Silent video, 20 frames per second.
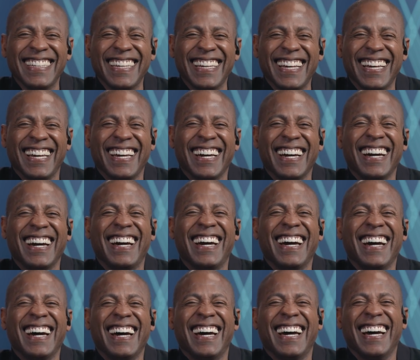
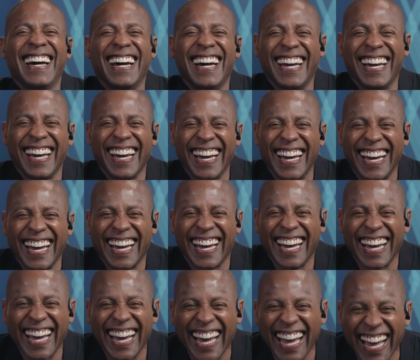
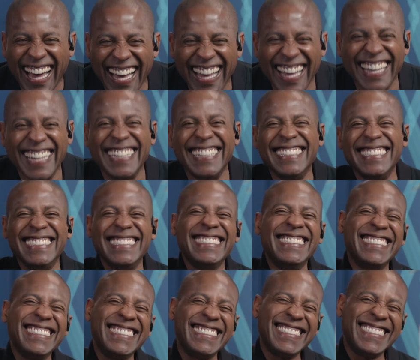
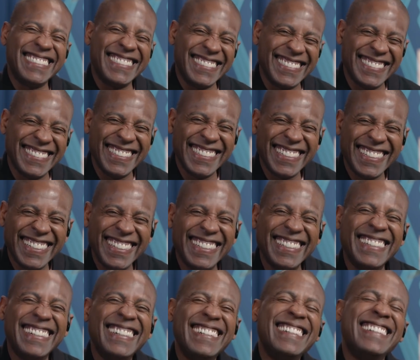
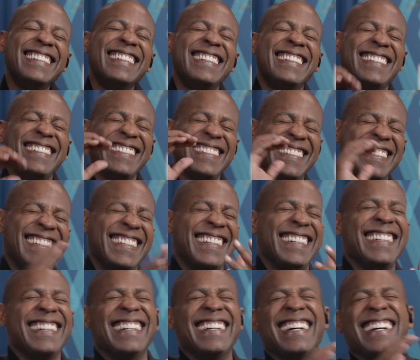
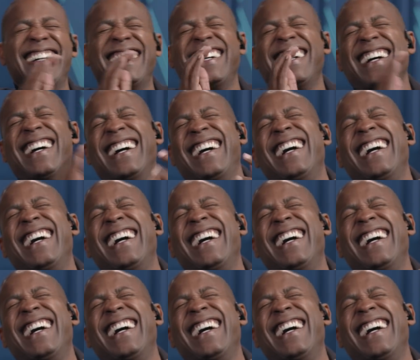This person isn't speaking.